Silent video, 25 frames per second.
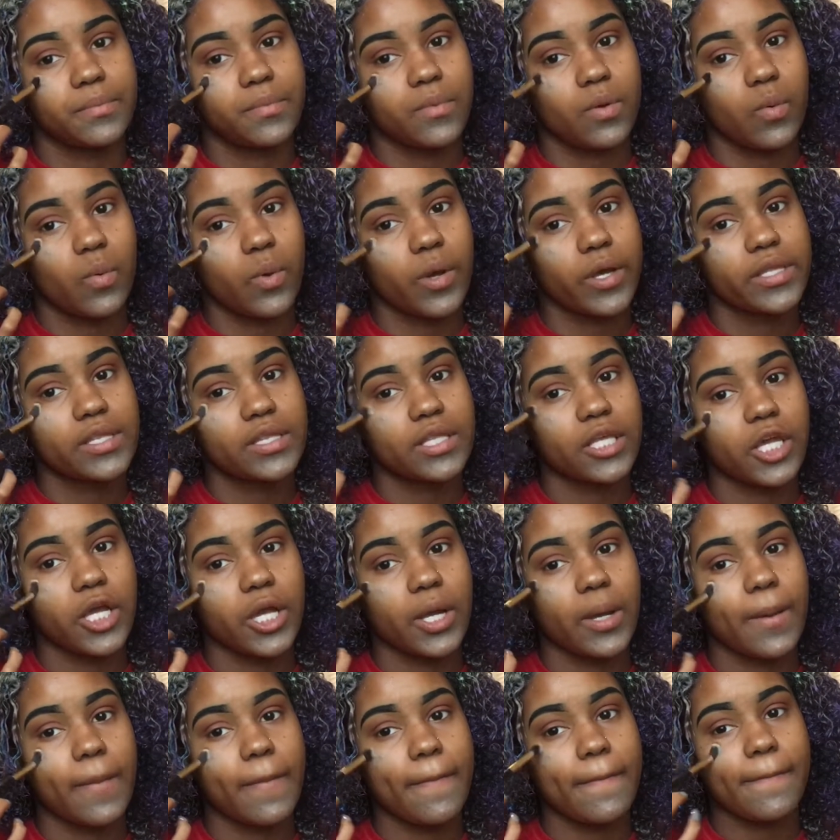worked
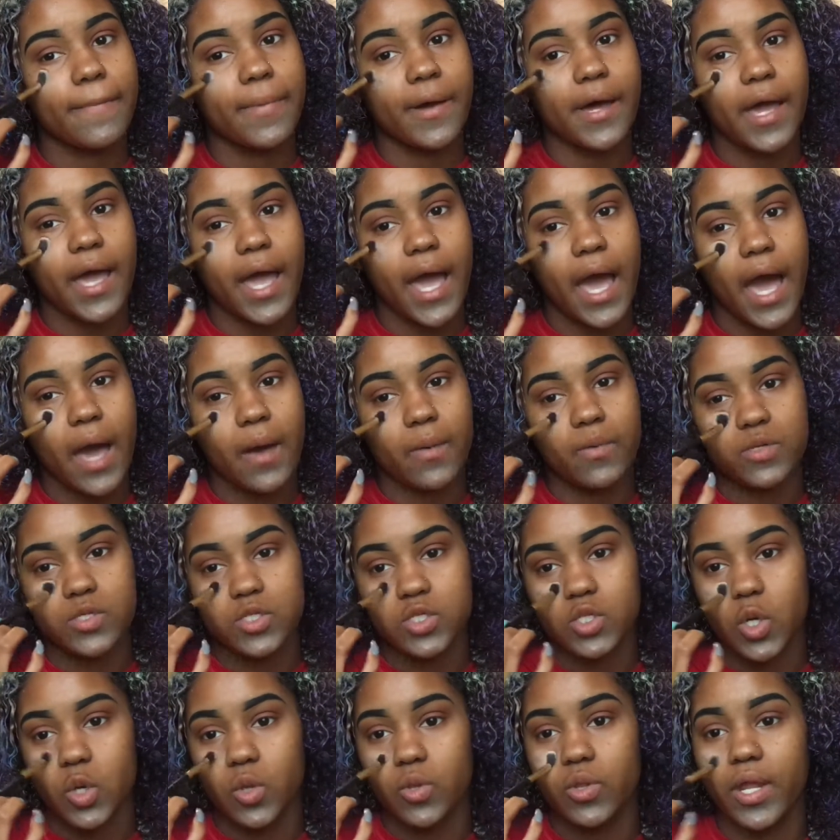there, but I
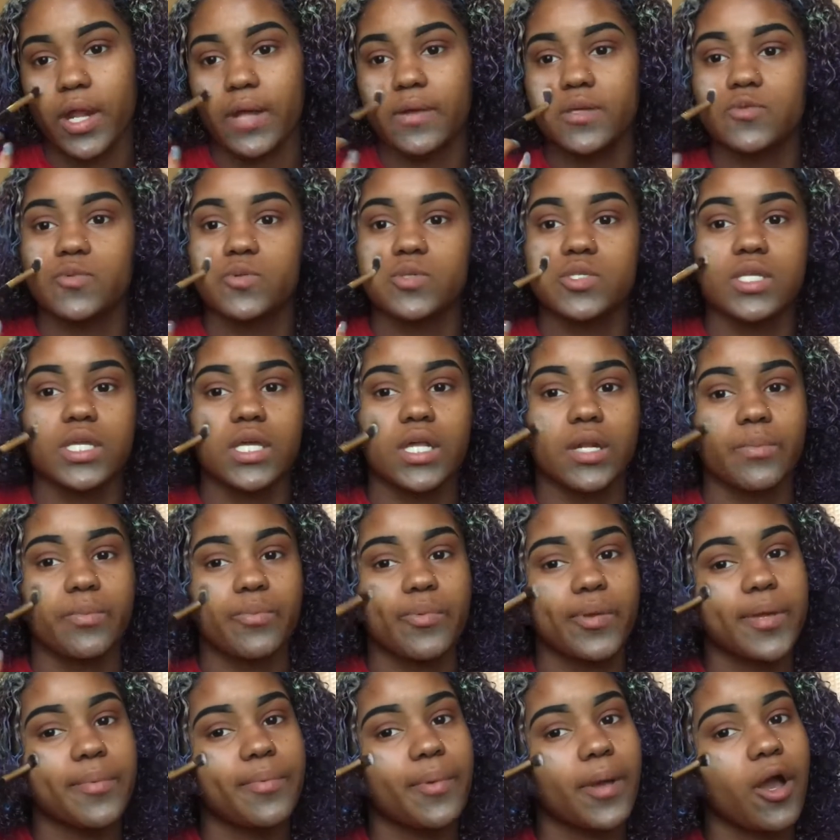was told that I was supposed to get a
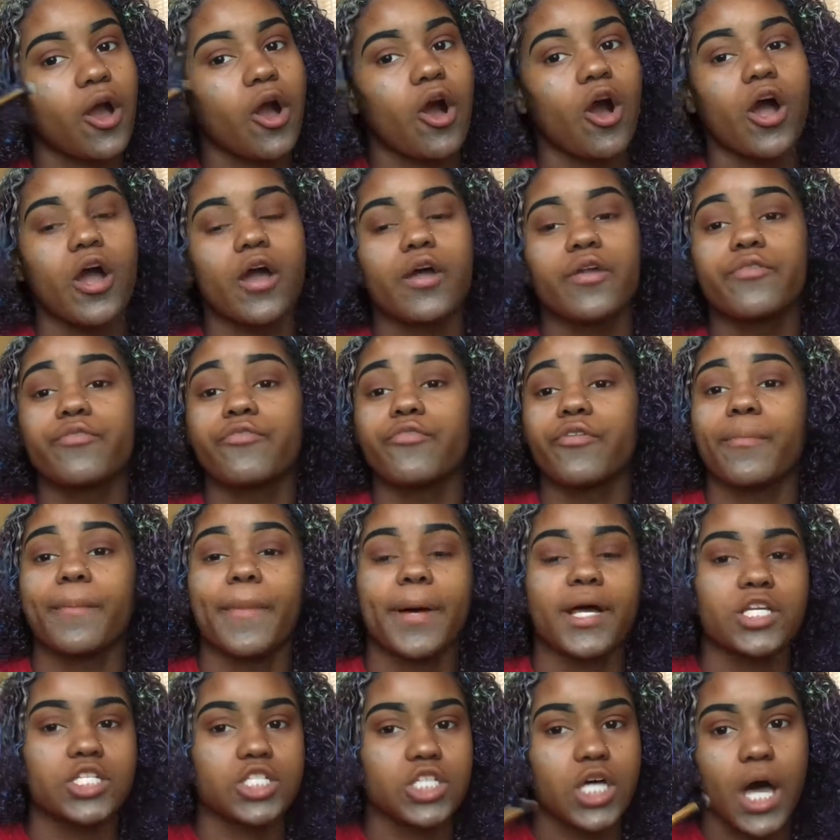prepaid card from
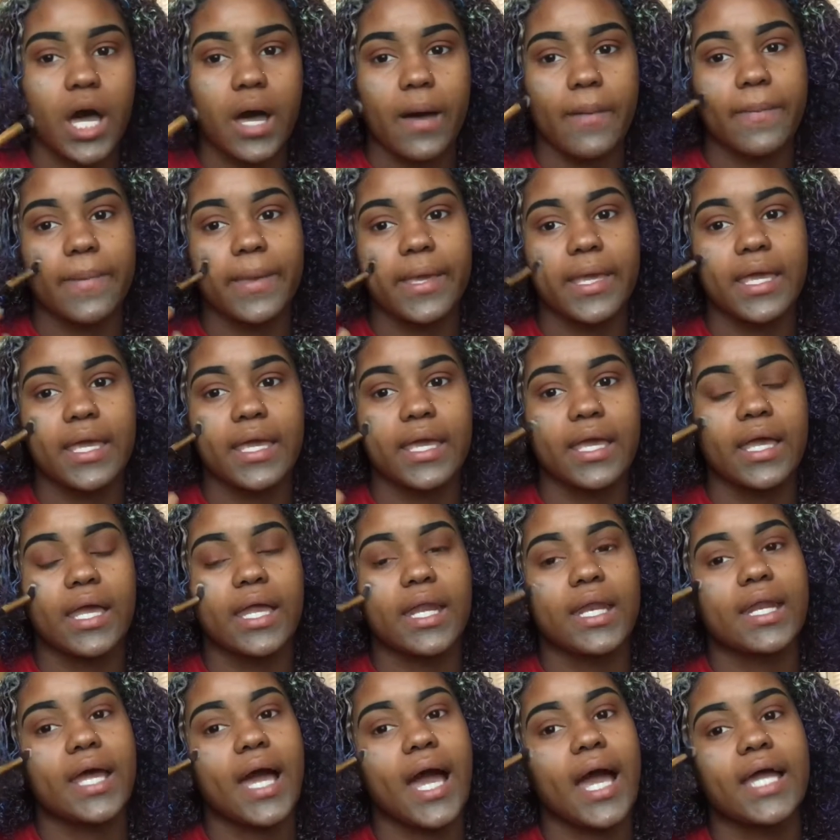my job
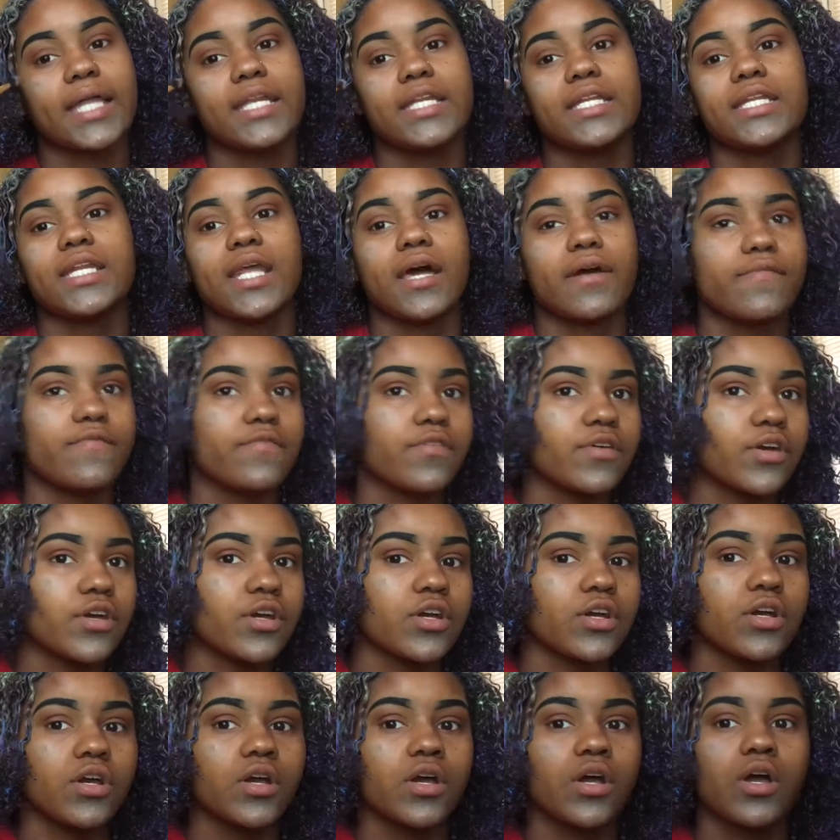and I
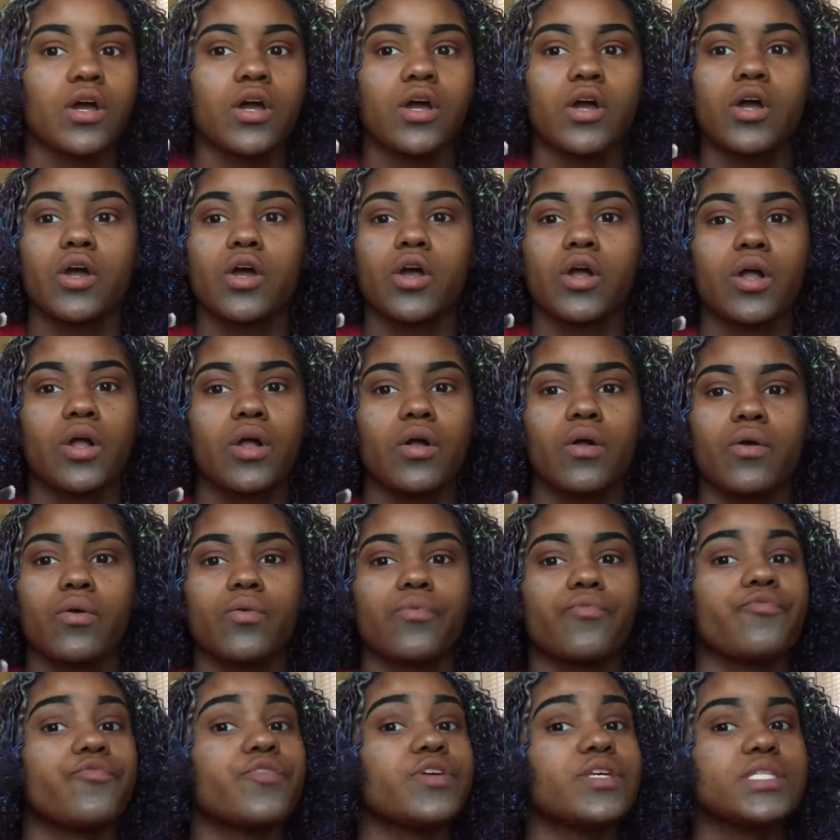never
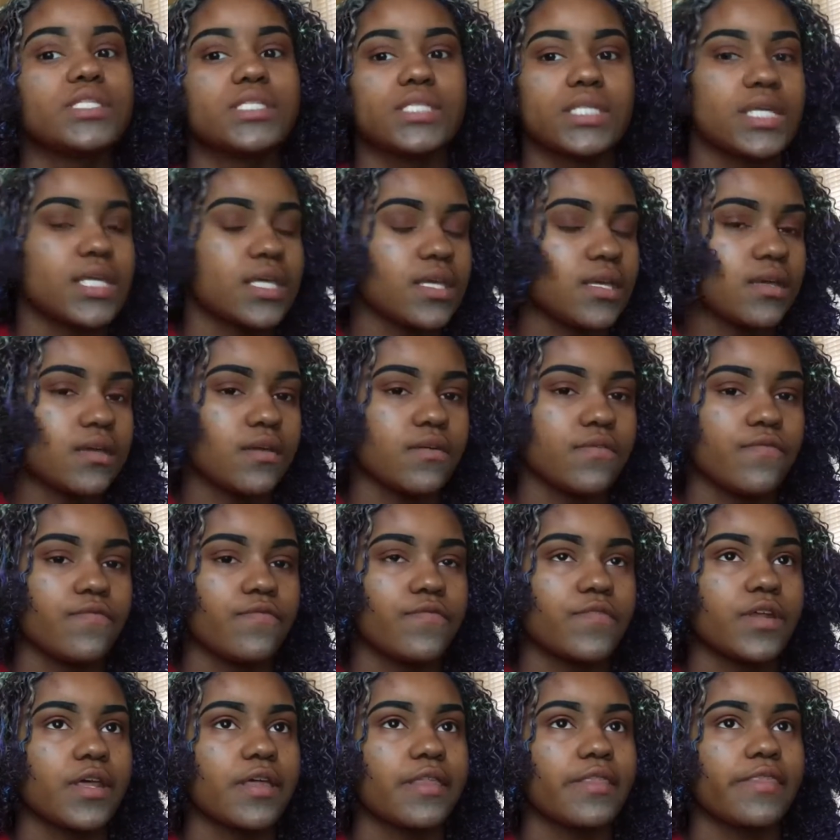
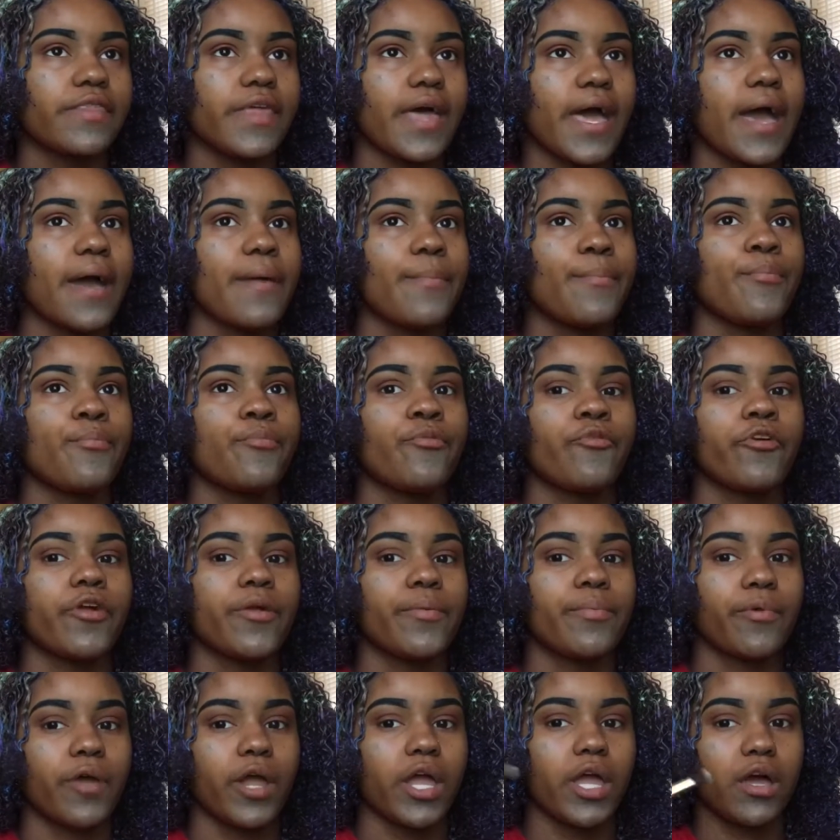received that
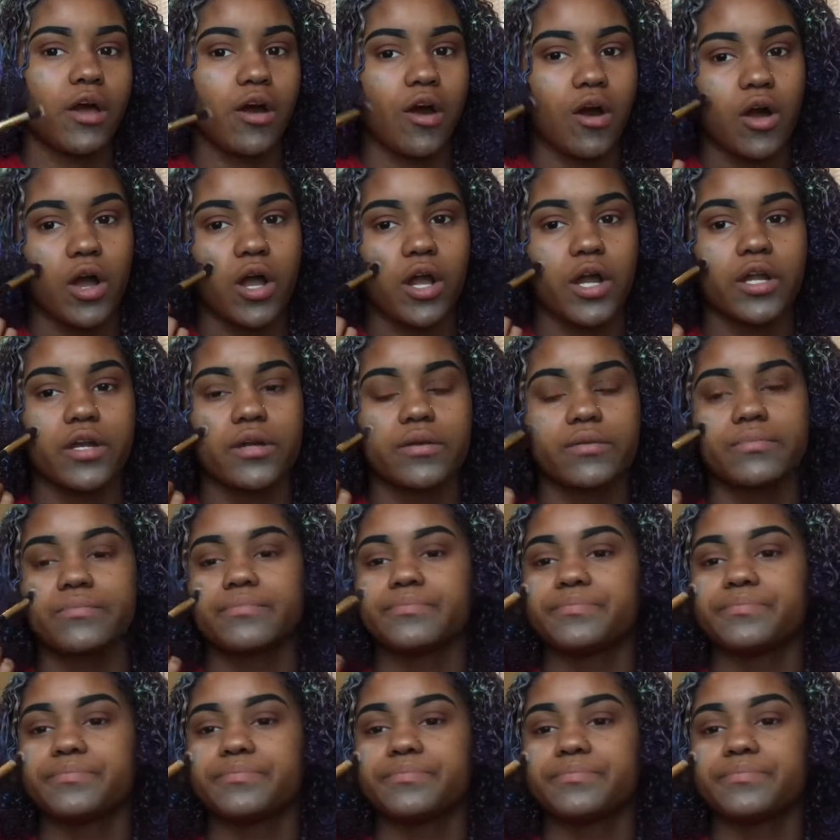prepaid card.